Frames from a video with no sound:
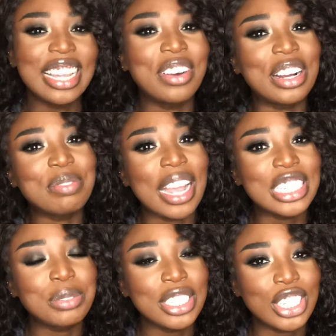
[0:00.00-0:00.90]
Welcome back
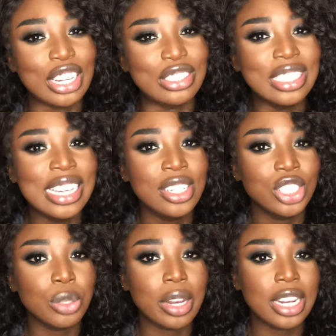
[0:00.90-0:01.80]
to my channel.
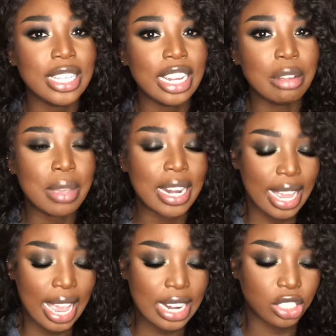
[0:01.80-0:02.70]
So we need to take a
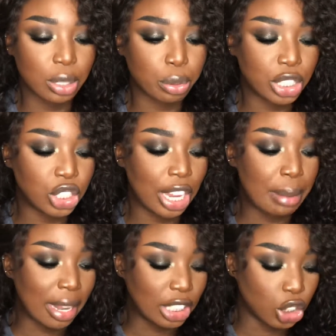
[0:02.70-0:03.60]
minute and just
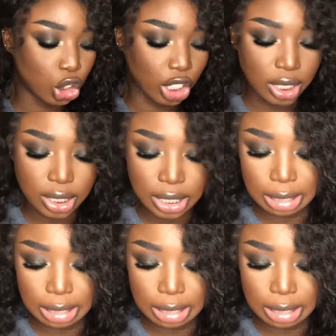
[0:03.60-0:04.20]
appreciate my shirt.